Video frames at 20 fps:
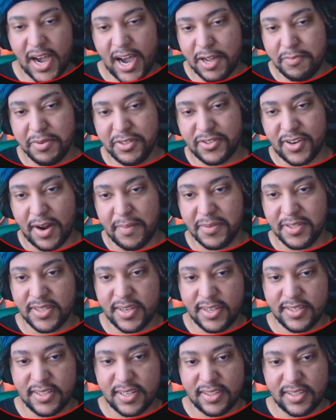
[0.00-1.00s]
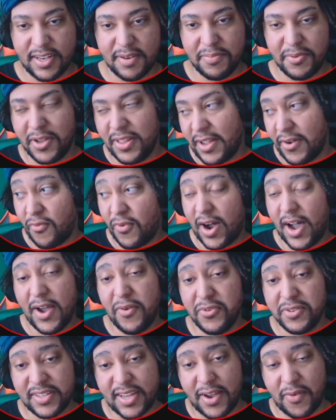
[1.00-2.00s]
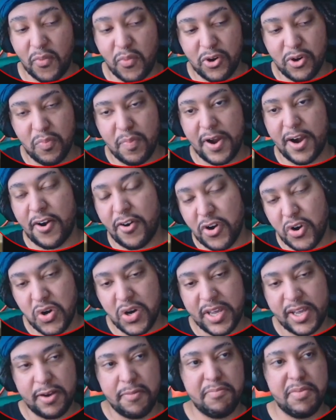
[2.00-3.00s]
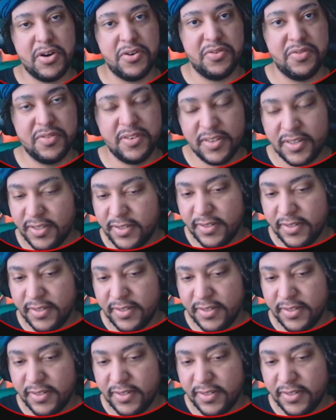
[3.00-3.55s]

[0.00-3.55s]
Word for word: I'd be traumatized at that point. Like, why was I wheelbarrowing a boat?